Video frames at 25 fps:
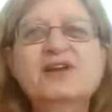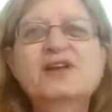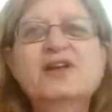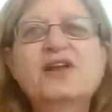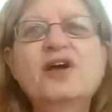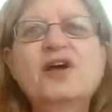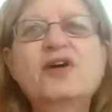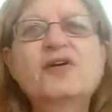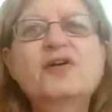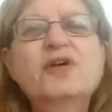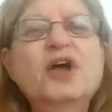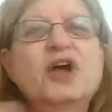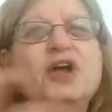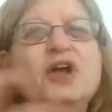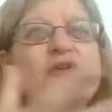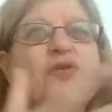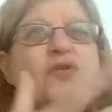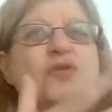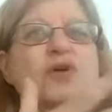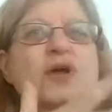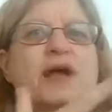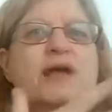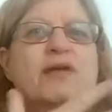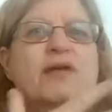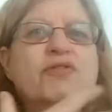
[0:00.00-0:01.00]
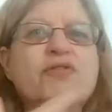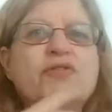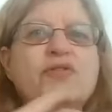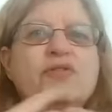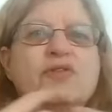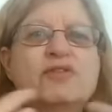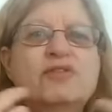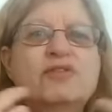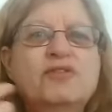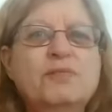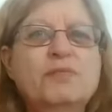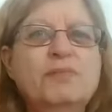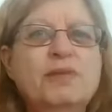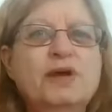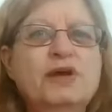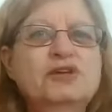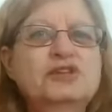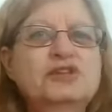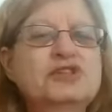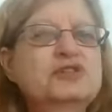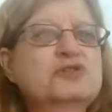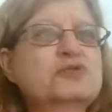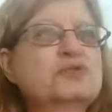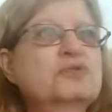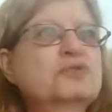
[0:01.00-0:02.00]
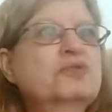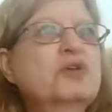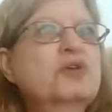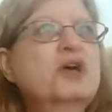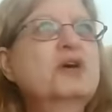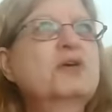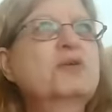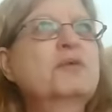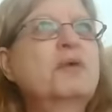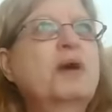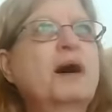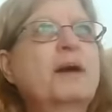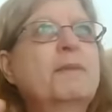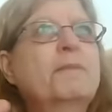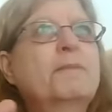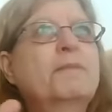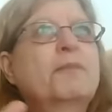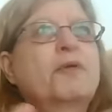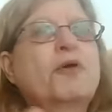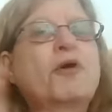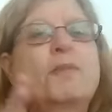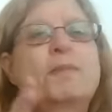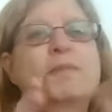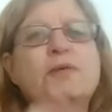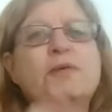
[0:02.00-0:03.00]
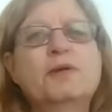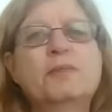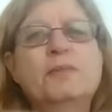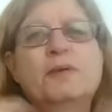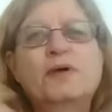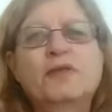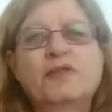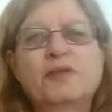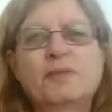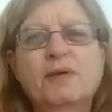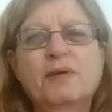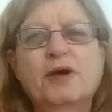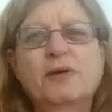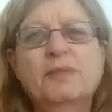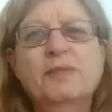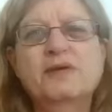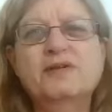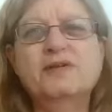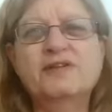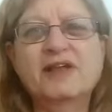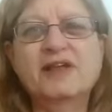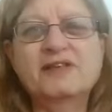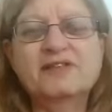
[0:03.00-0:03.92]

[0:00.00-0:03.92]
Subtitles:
I know you're going through this emotional problem at the moment.